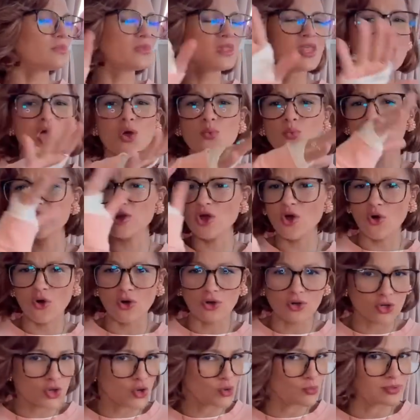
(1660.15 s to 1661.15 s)
and we all
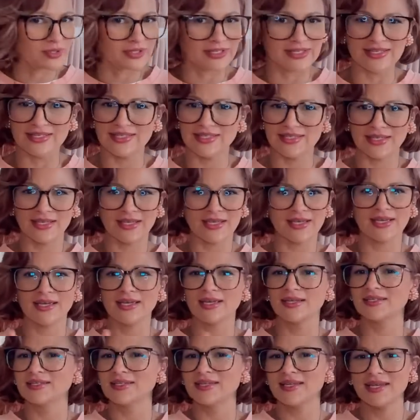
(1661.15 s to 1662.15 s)
globally see it,
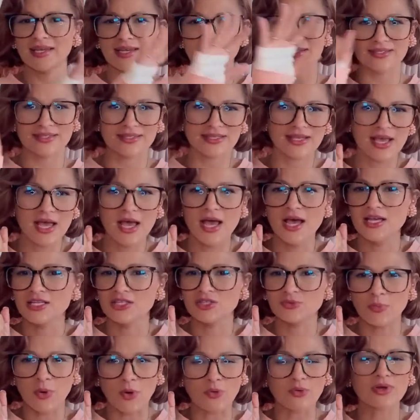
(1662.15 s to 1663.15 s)
and he has
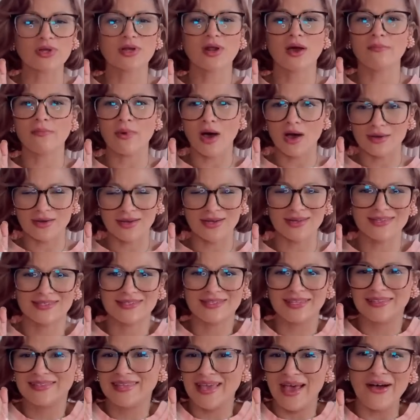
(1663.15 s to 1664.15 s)
spoken among us
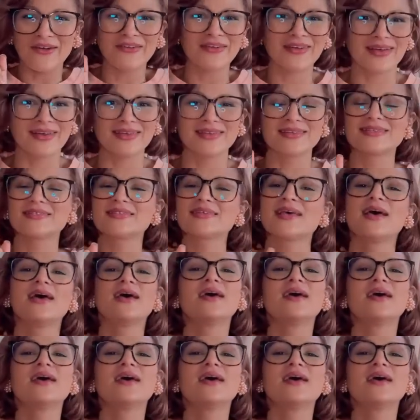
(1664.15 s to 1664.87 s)
to tell us,